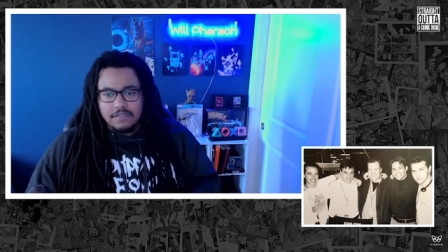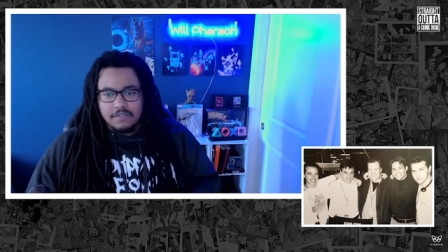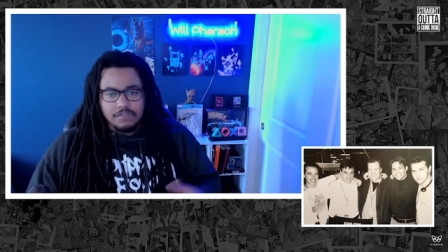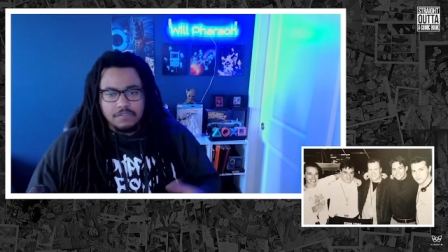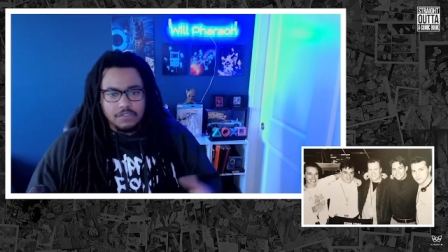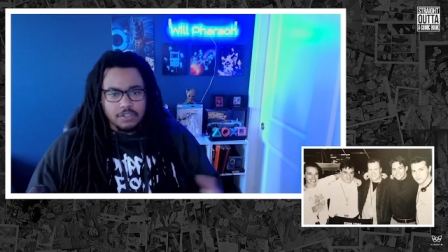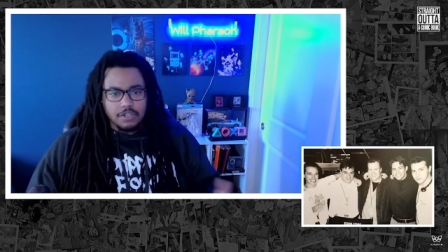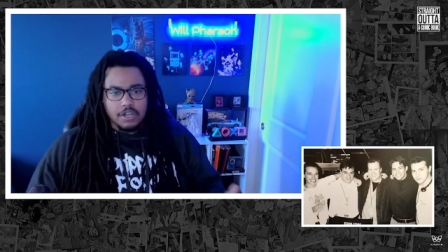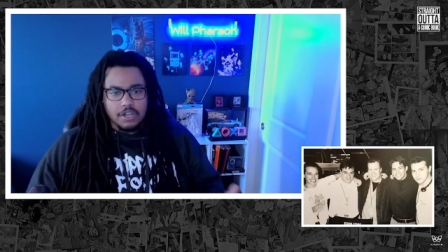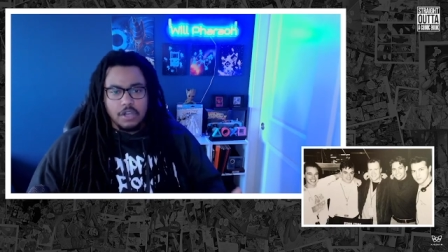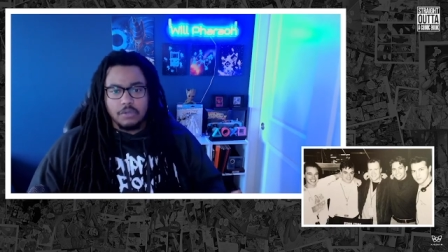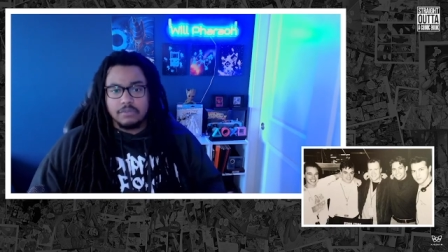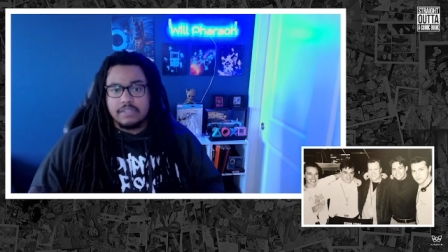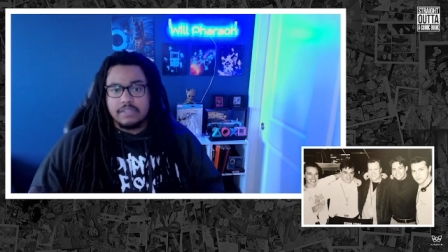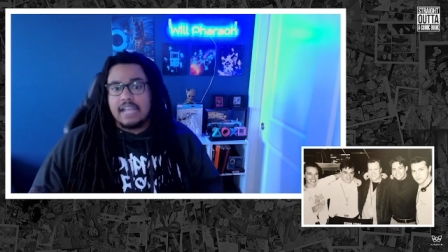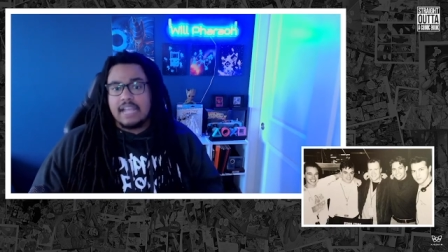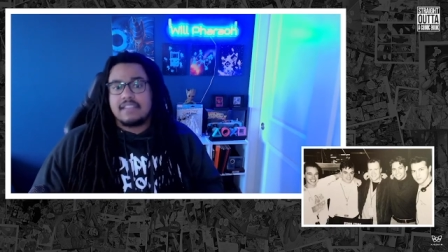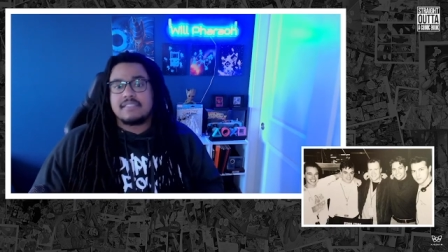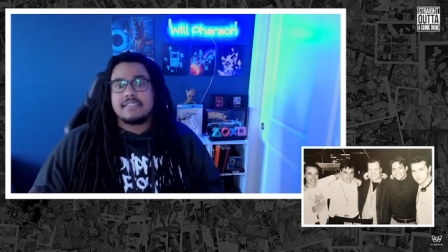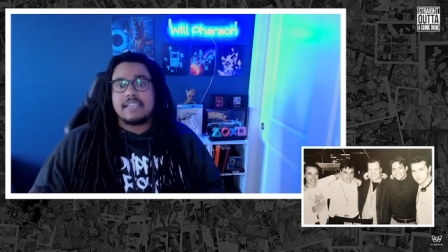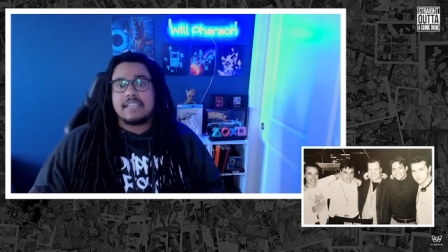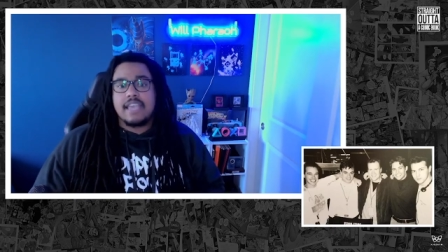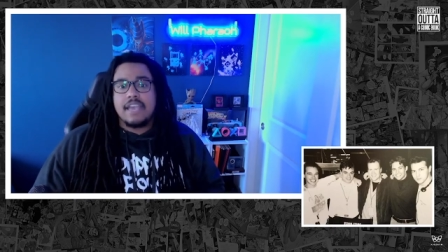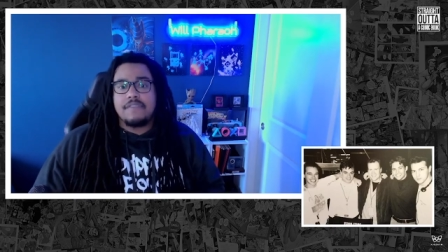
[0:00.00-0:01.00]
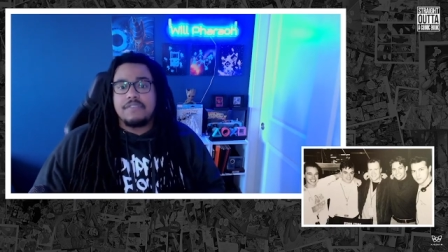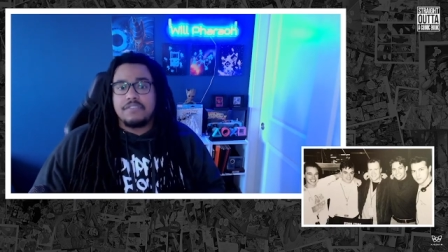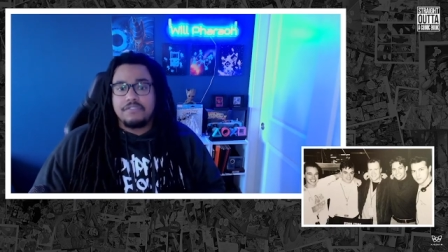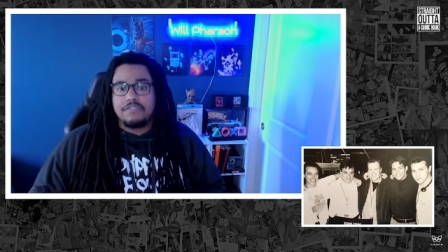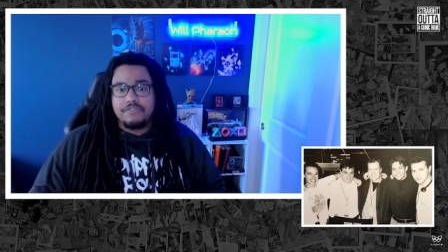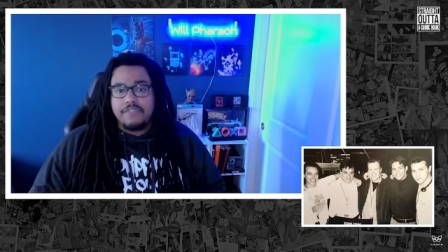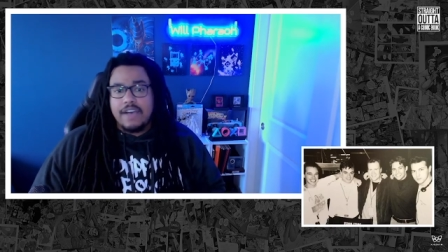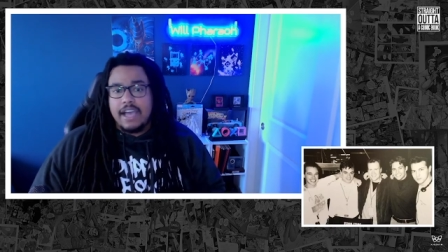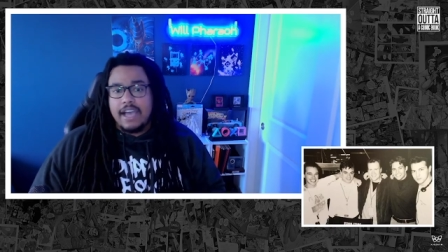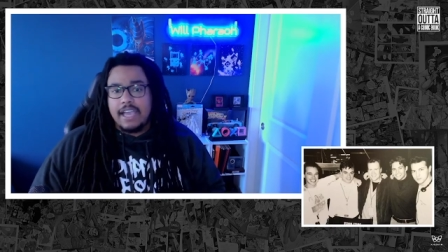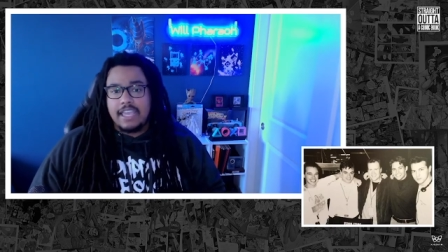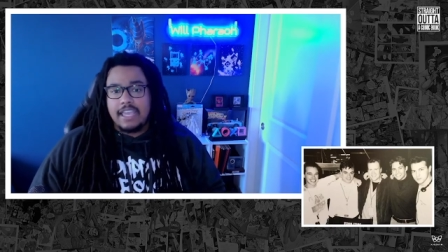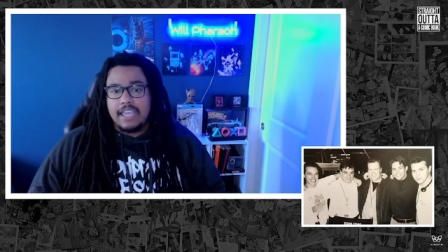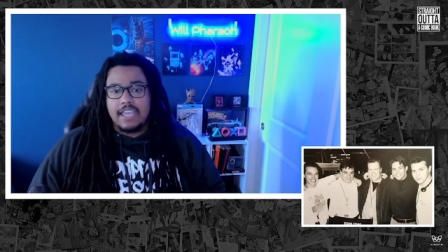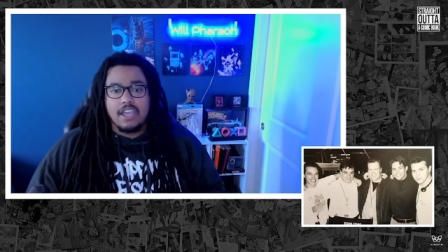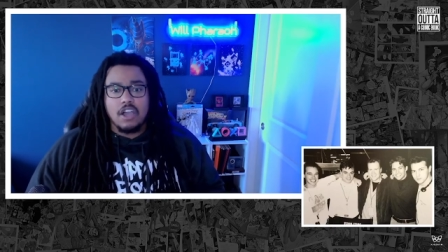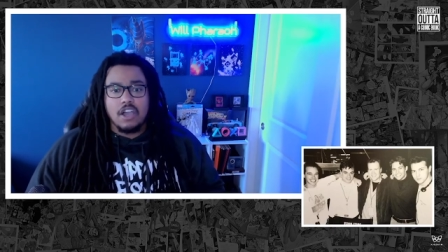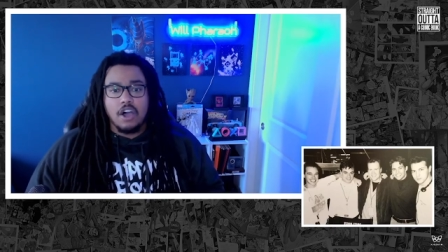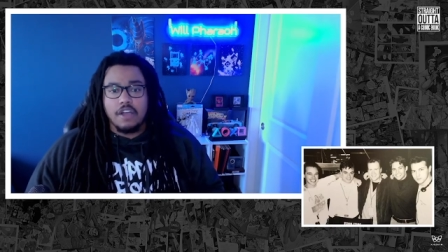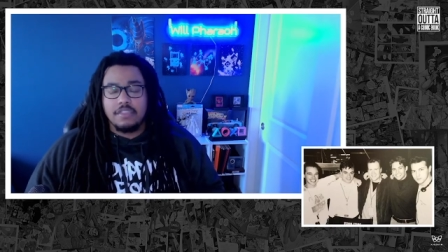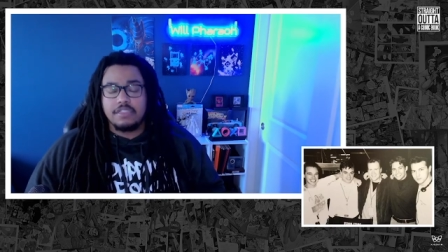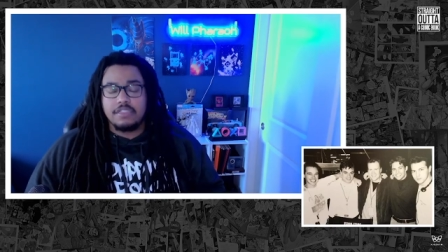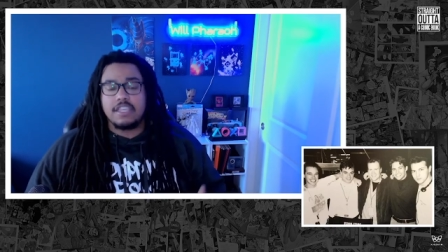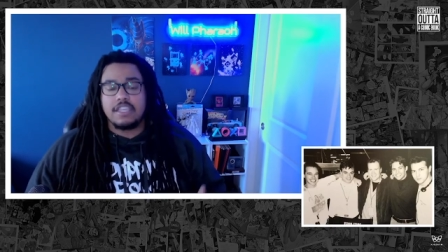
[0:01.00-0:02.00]
you know, that's Kevin Feige
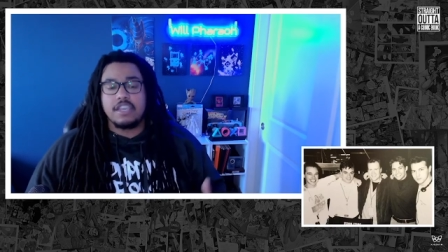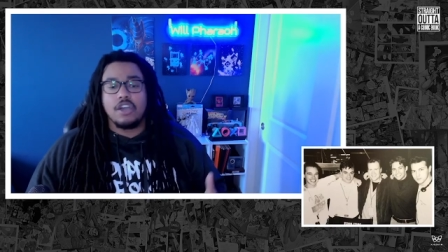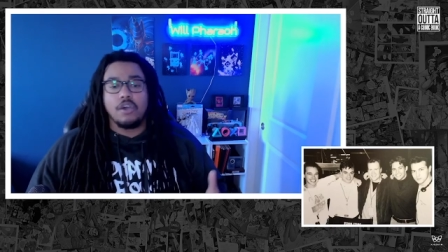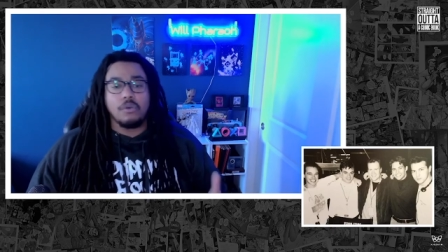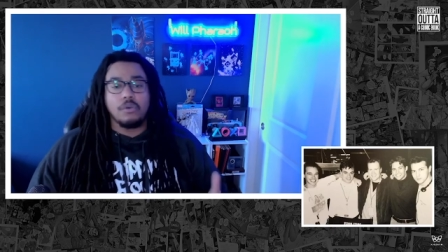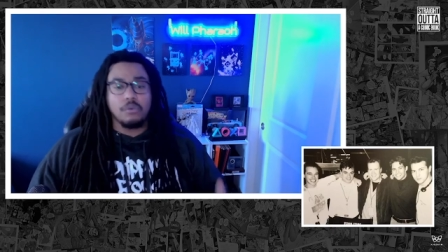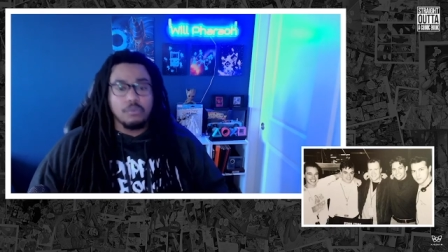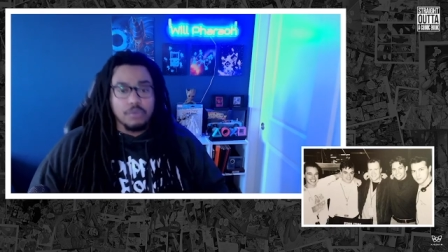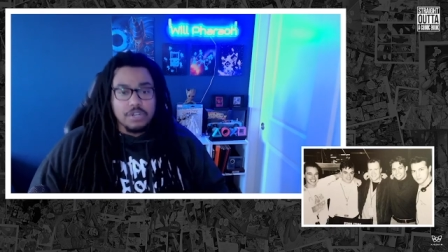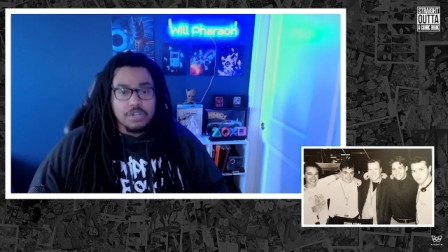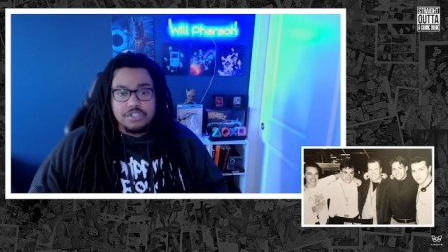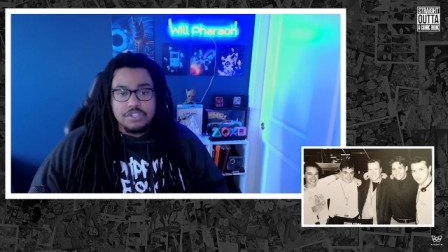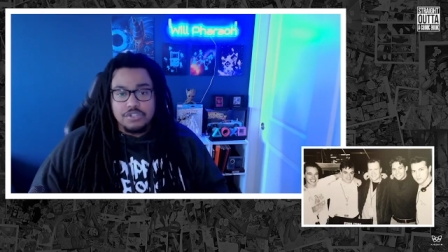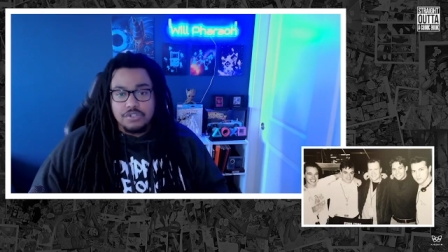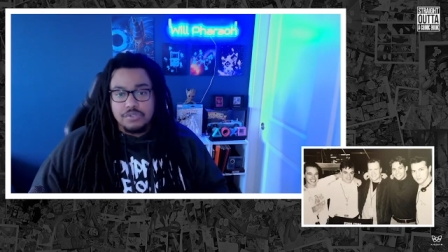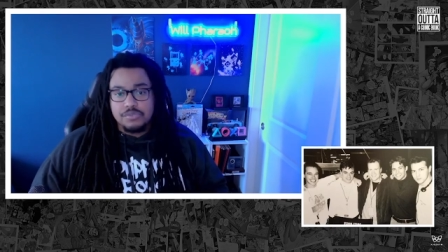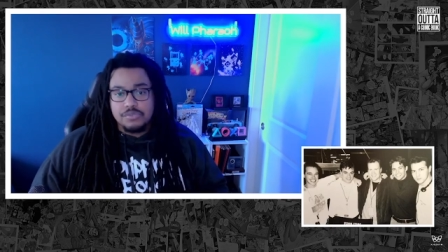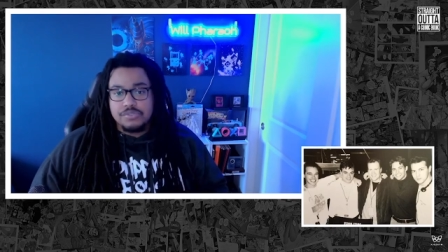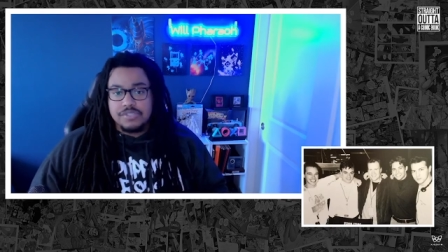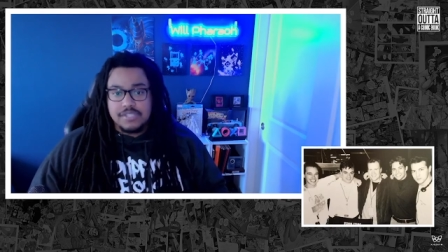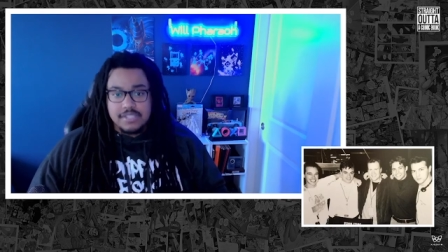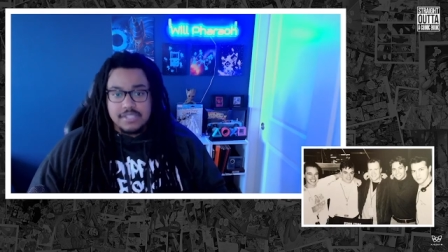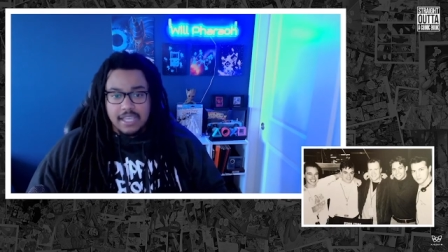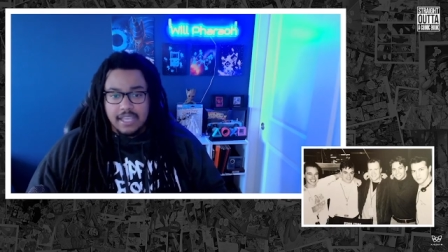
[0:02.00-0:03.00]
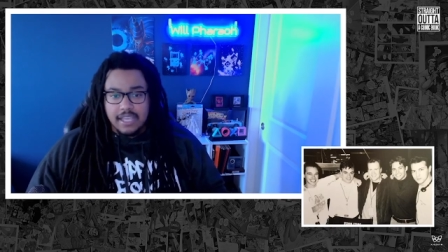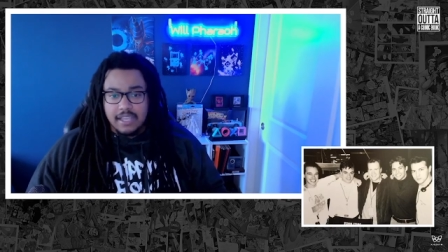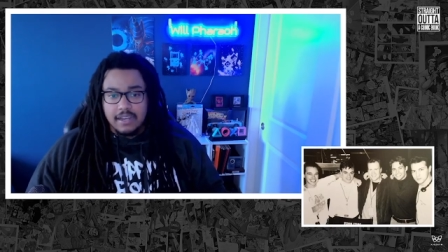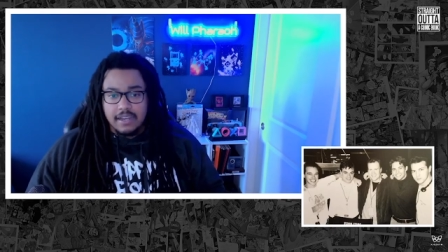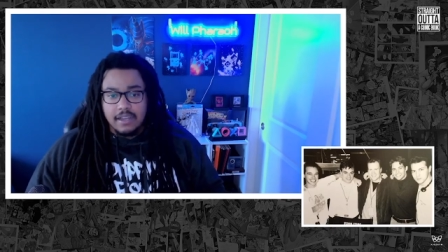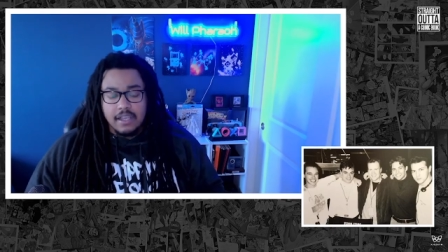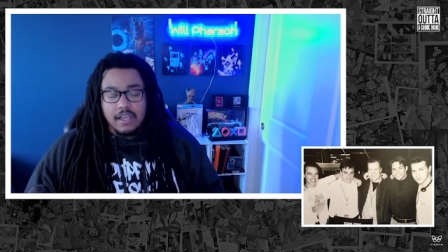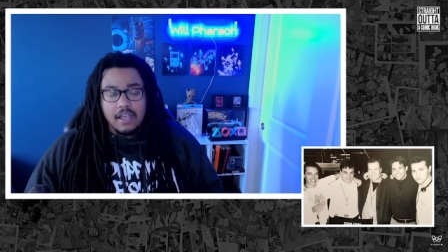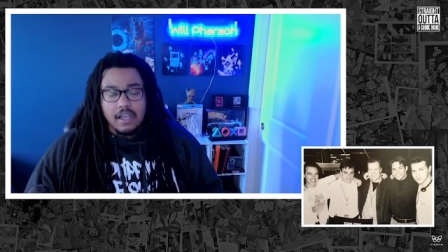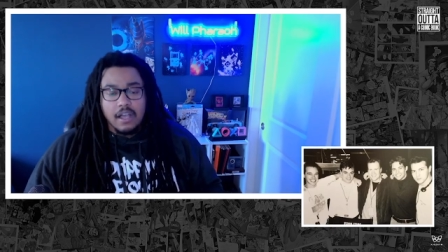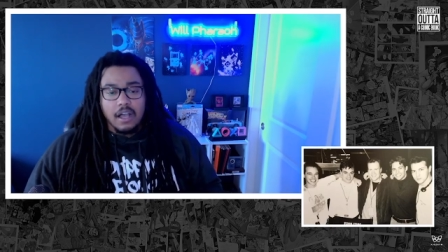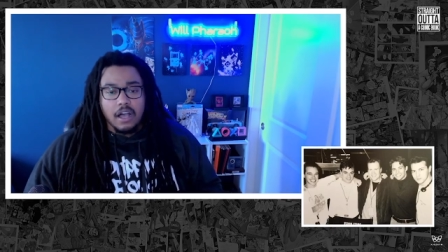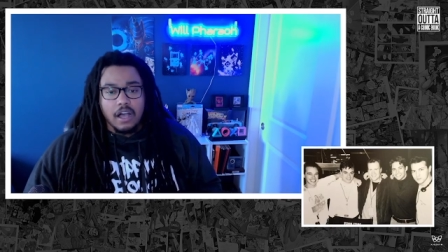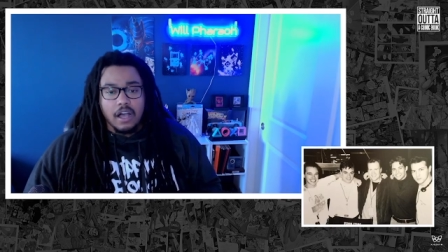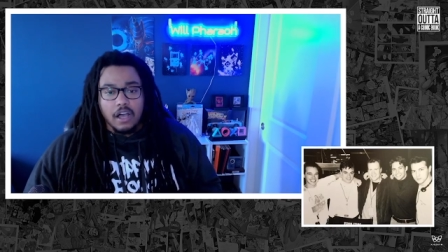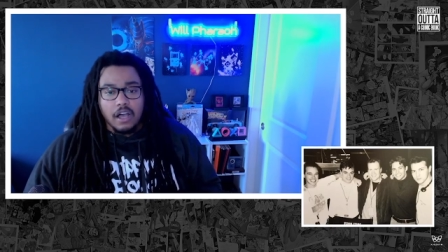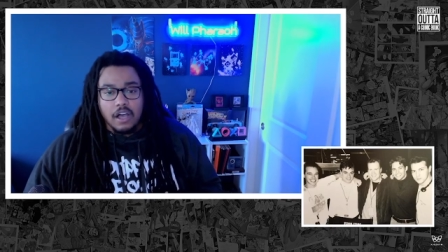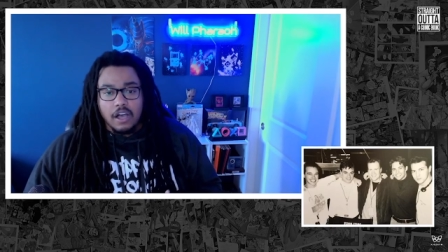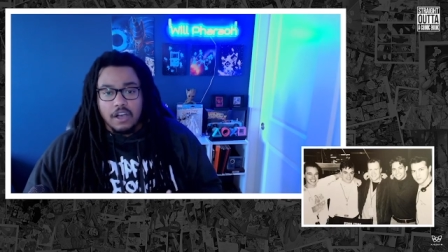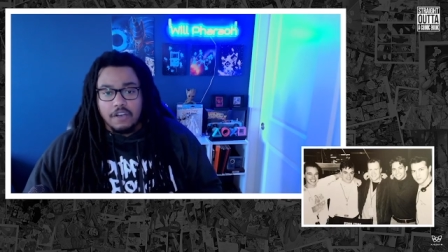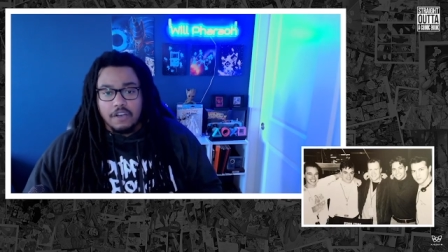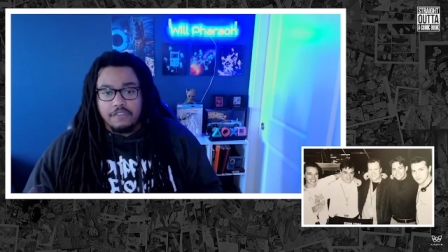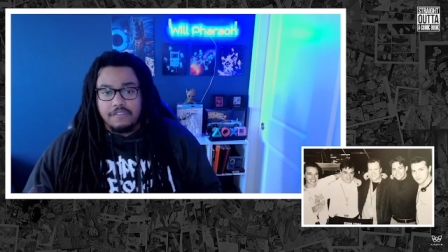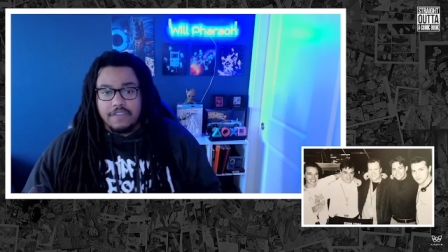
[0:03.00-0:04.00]
on the original set
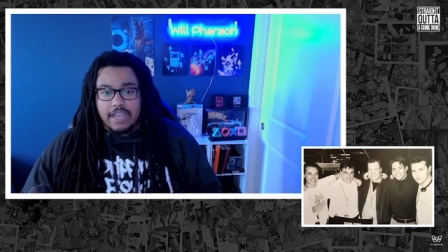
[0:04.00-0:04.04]
of